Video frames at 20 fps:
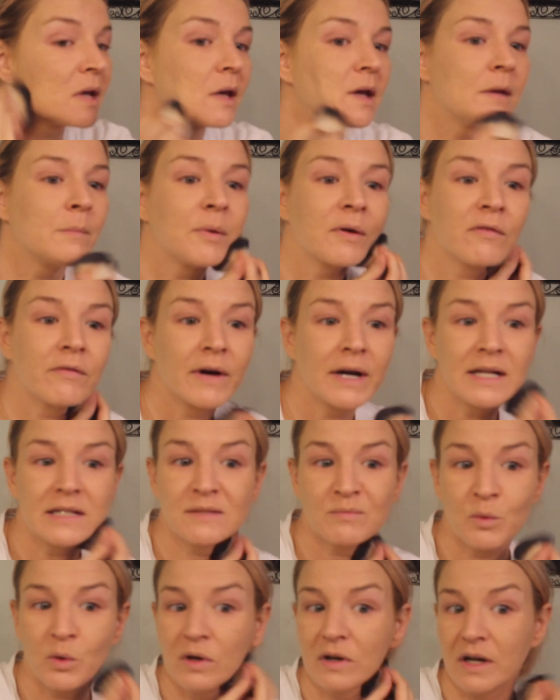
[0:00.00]
it
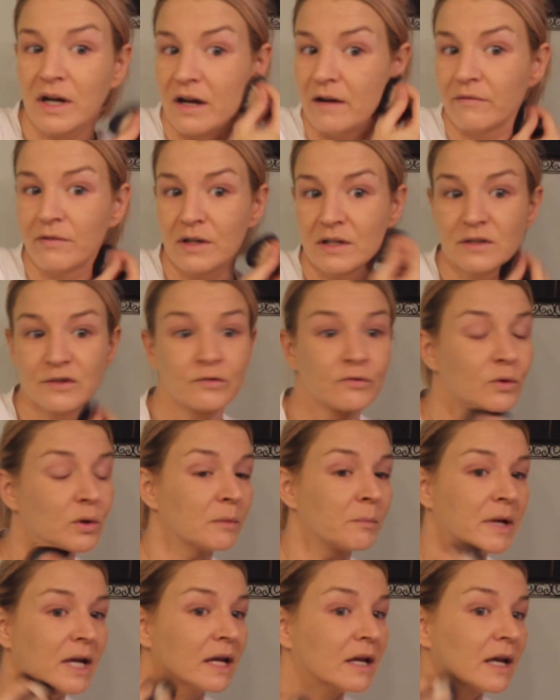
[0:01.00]
provides more coverage
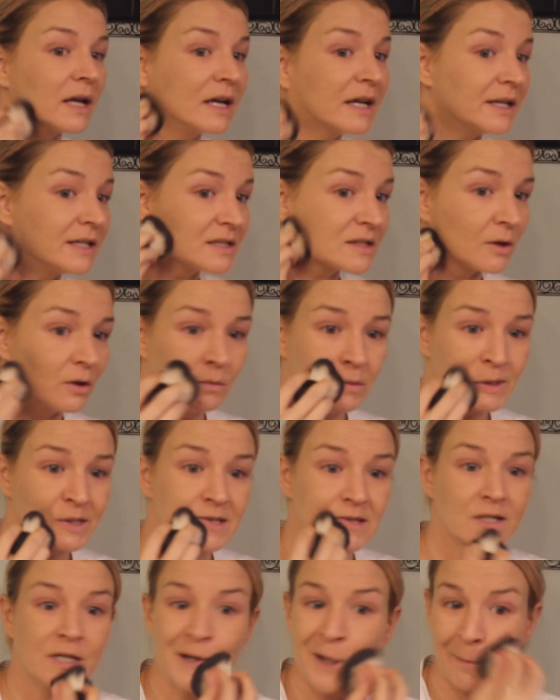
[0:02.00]
for me, and it's
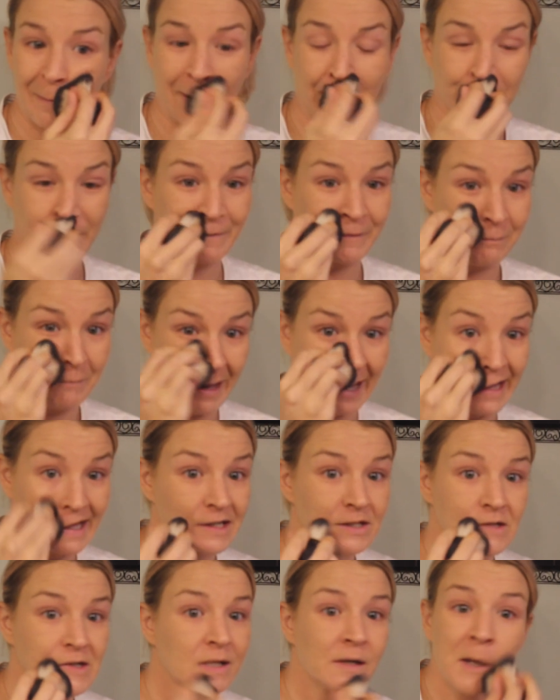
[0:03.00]
almost a near perfect
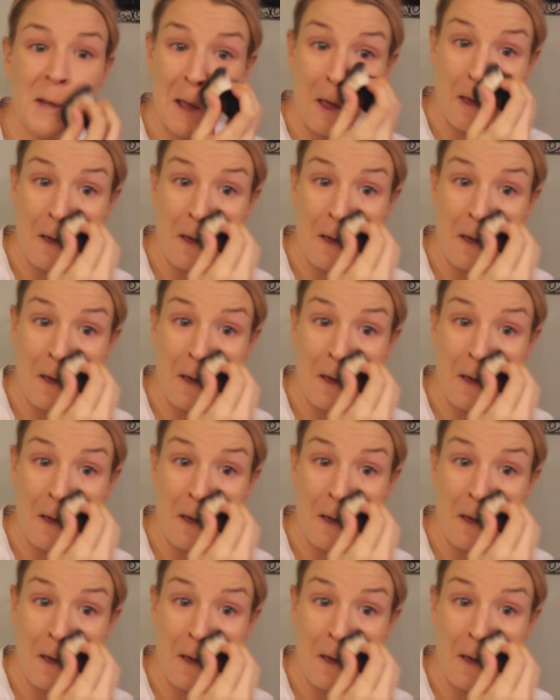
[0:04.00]
match